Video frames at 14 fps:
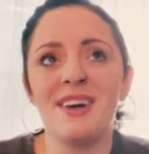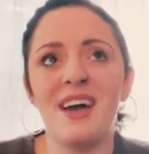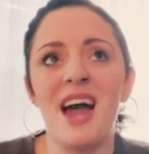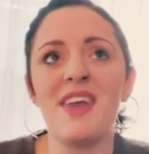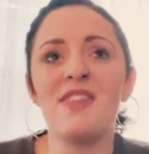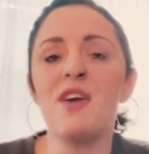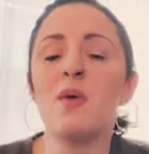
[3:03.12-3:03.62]

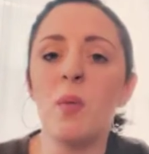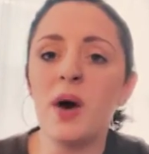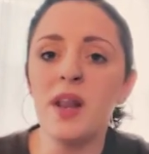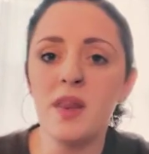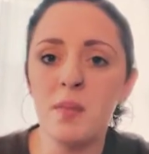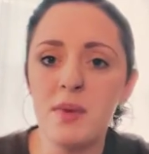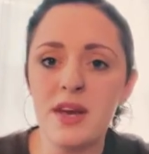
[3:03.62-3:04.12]
I think one
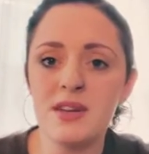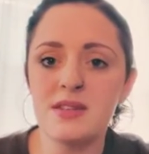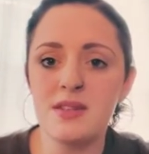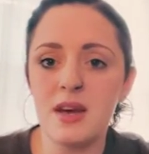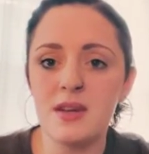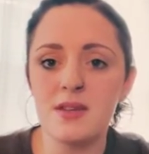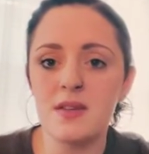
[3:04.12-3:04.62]
of the biggest
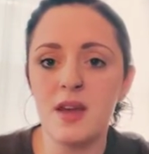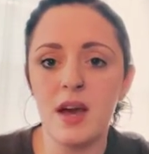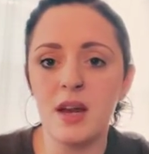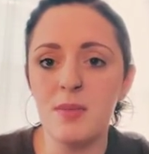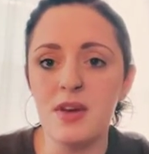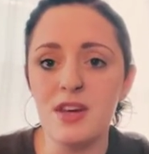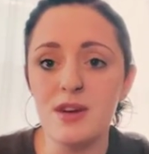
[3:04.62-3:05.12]
things that the
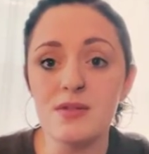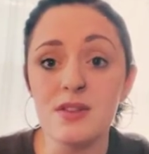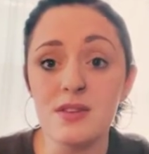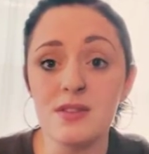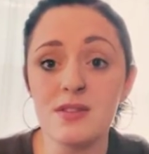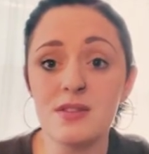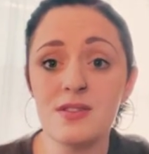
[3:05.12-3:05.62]
enemy
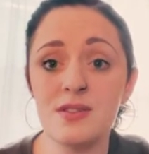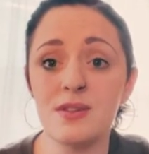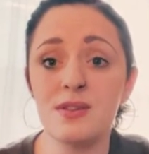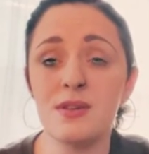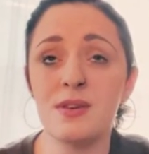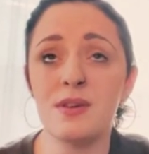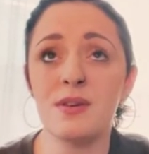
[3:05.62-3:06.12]
uses to